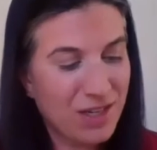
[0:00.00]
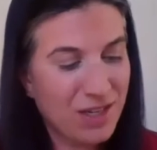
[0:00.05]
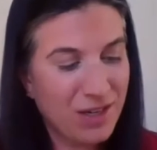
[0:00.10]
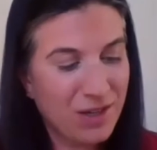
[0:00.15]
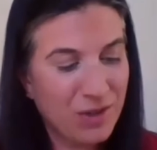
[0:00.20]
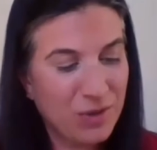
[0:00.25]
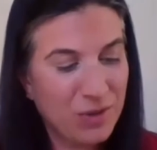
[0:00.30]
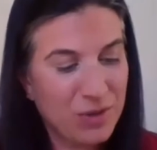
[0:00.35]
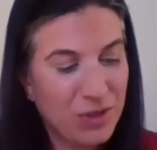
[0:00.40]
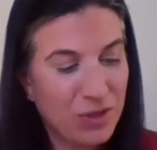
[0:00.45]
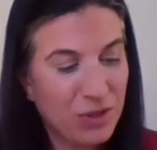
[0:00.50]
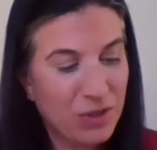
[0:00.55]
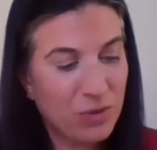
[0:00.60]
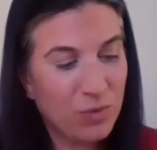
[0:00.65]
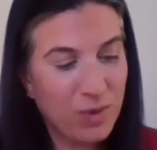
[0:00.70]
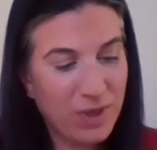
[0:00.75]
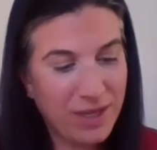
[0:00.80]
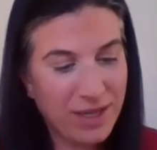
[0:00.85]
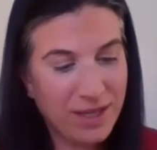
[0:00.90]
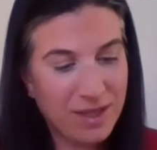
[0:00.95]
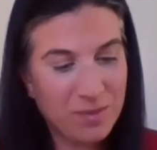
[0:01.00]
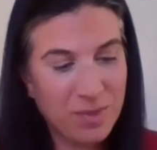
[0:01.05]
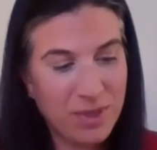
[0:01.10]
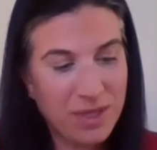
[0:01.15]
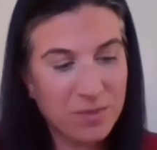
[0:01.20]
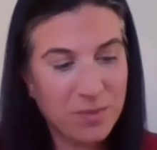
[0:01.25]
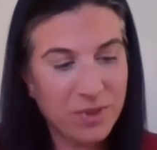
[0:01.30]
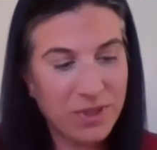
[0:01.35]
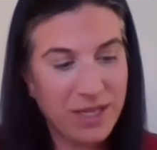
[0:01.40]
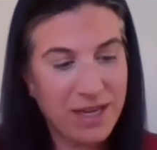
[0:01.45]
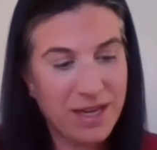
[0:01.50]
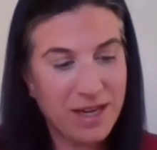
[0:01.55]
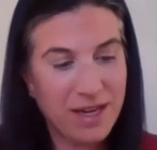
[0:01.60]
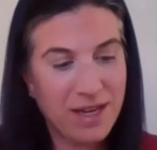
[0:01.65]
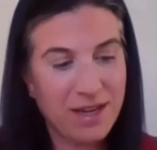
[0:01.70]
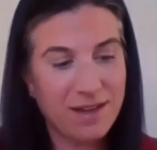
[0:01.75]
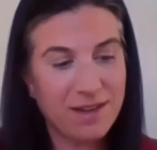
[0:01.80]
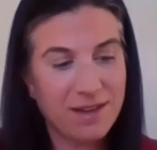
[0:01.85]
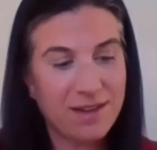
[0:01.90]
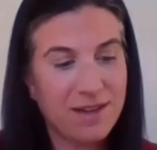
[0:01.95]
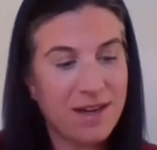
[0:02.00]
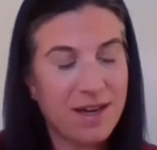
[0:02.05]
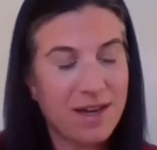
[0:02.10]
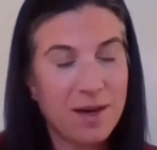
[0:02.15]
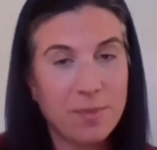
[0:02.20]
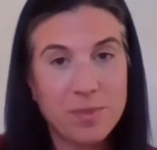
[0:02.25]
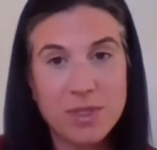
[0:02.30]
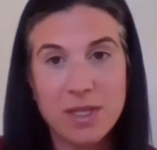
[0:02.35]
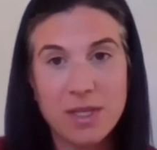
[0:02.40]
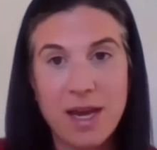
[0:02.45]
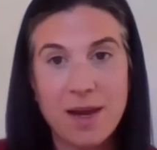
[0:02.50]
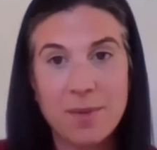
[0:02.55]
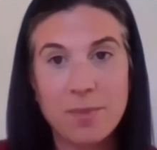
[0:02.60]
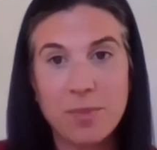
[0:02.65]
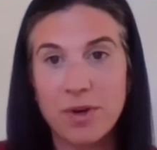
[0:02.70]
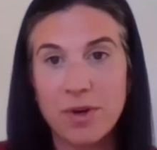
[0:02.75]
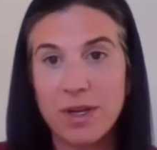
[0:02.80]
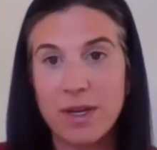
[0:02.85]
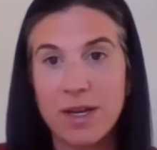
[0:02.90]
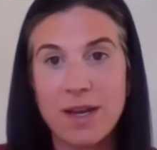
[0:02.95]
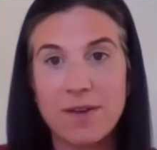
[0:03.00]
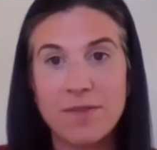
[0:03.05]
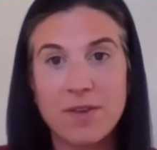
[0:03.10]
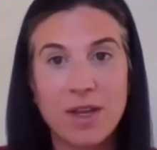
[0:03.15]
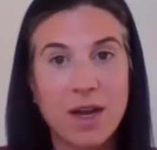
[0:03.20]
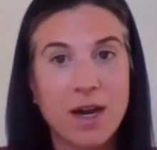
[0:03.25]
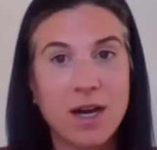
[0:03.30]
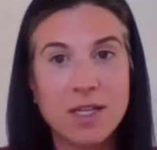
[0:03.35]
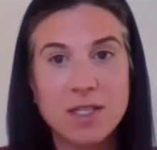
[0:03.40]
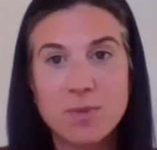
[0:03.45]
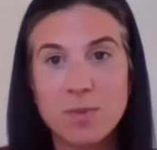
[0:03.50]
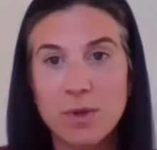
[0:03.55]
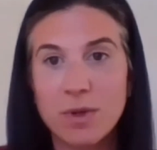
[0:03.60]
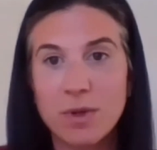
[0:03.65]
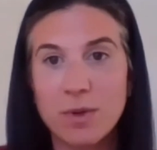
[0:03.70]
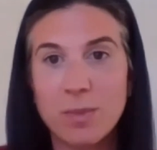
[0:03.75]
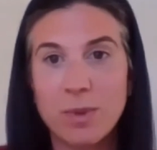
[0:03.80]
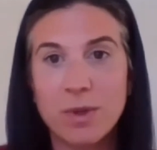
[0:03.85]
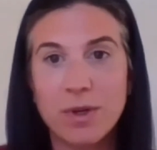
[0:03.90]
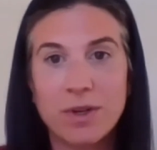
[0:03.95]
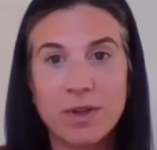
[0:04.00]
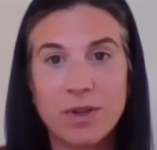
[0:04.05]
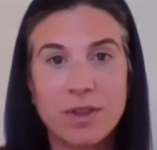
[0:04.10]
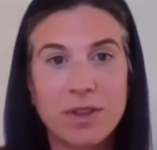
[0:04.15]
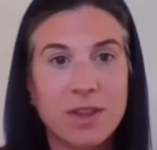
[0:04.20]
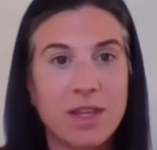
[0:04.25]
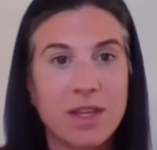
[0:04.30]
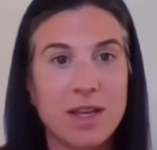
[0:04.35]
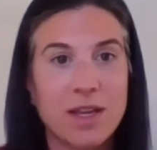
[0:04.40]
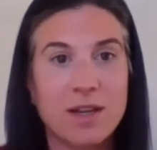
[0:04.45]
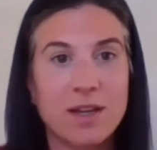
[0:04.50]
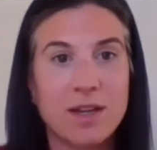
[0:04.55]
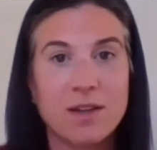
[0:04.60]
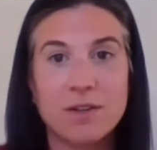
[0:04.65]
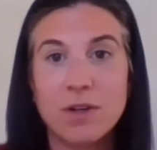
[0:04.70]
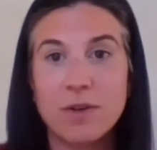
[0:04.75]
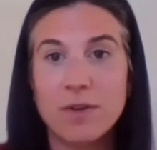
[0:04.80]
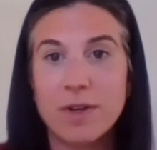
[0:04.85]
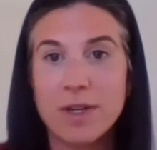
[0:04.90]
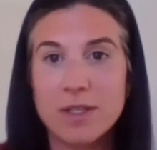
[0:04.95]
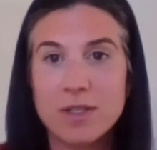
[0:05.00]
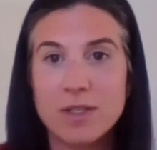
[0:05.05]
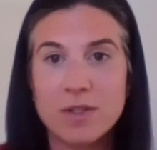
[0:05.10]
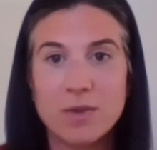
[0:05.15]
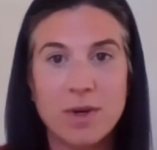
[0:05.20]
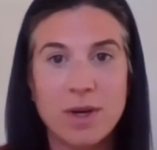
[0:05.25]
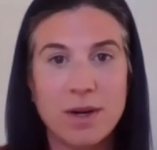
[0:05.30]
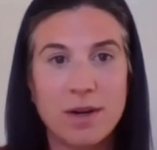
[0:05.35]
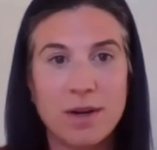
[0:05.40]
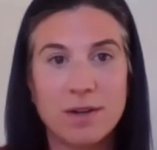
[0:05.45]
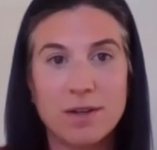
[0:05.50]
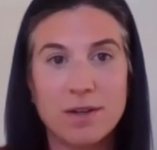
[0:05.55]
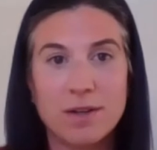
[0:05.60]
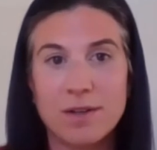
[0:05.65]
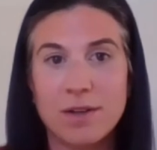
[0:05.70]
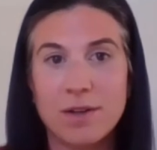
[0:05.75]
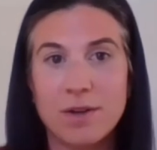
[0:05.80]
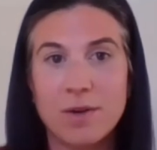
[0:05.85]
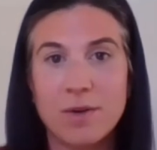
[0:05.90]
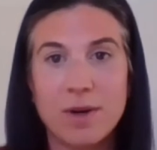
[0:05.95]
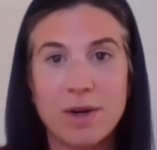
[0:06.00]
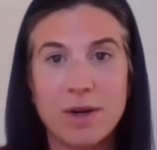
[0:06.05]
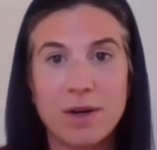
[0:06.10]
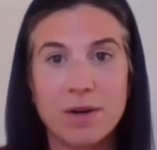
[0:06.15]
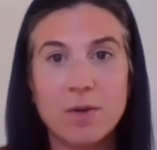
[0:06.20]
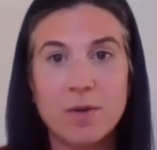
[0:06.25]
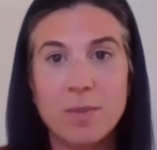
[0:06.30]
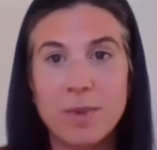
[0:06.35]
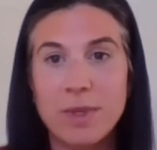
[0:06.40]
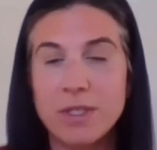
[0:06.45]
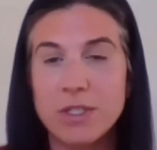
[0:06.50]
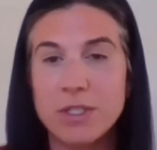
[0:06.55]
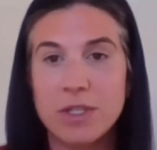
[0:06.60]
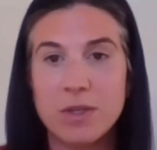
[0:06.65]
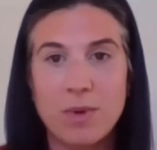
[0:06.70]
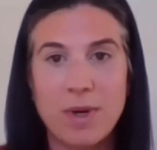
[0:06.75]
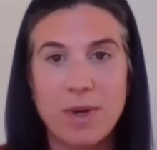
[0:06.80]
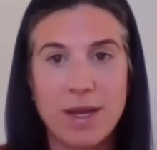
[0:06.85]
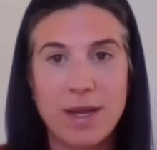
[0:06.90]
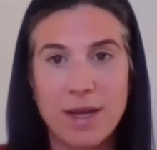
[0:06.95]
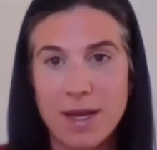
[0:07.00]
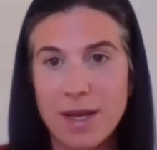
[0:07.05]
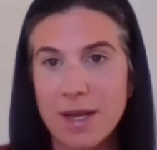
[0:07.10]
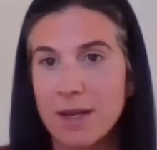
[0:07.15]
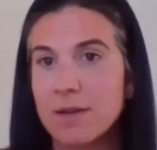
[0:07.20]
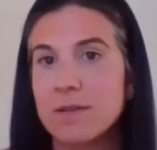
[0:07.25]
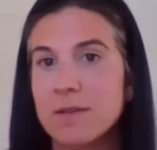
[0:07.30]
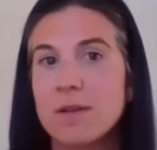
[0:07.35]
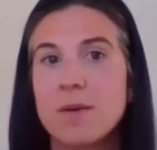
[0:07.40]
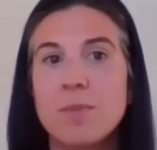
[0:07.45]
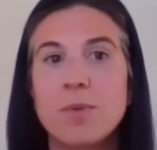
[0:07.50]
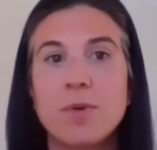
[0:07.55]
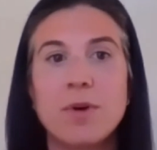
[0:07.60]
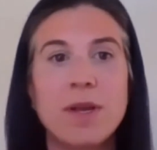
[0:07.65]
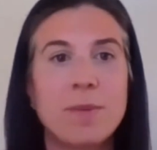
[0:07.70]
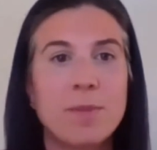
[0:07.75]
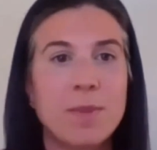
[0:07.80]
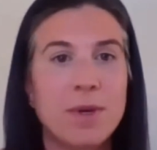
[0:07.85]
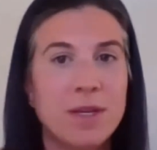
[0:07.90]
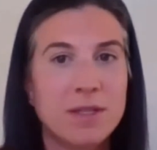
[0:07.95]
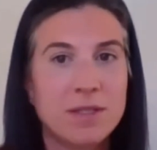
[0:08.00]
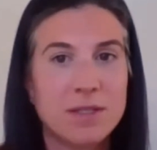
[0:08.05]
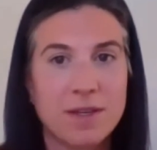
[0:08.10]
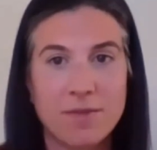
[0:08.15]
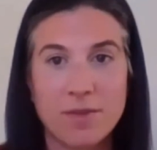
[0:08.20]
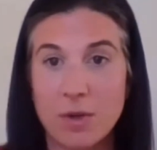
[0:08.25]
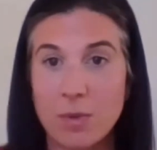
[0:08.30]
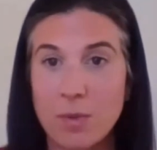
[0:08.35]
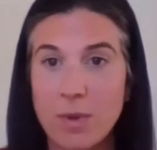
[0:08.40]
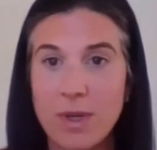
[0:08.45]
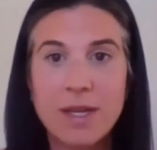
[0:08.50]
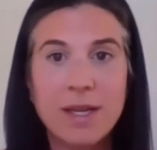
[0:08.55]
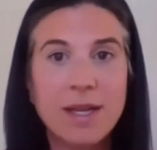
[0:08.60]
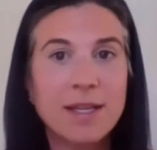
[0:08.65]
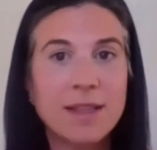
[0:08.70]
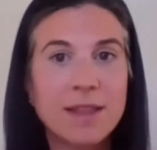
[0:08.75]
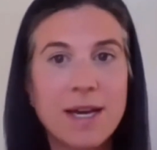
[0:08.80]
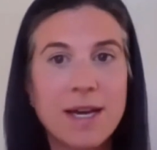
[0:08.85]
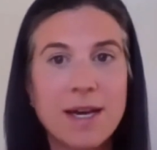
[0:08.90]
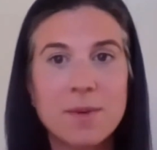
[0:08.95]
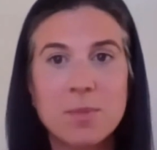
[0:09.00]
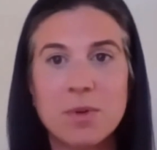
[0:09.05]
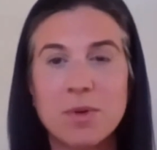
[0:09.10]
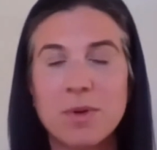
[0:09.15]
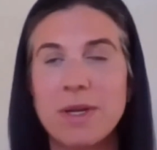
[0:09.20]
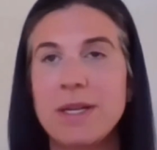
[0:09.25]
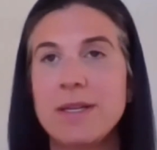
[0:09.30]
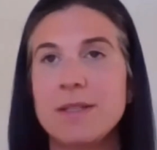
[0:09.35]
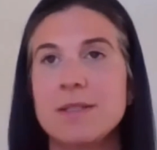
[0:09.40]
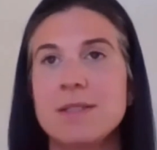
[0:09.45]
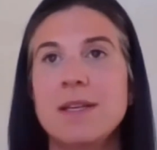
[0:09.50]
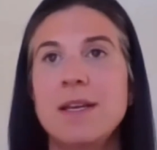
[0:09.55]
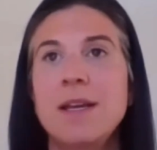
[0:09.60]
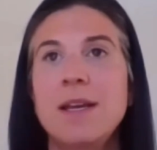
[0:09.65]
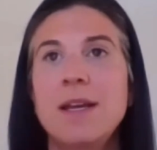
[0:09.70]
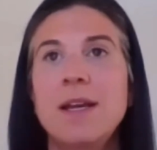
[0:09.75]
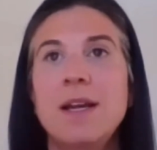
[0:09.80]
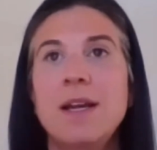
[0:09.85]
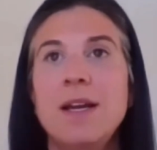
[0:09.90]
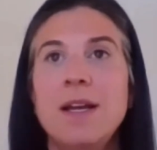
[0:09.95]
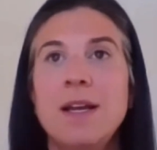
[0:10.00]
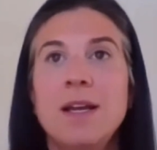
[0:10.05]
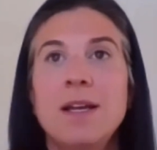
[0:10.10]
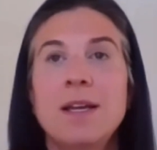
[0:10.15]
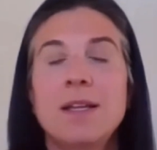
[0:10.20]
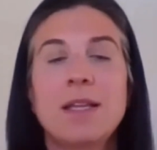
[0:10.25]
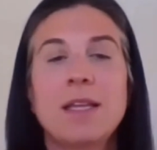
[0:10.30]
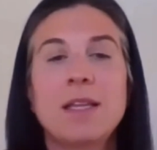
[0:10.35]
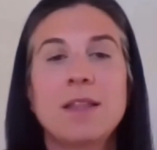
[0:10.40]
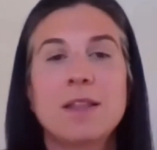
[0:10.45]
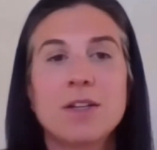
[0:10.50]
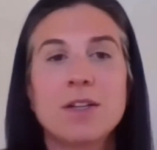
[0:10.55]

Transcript: So, we had been planning up to that point, having a hospital birth and going to our OBGYN appointments every week at that point. And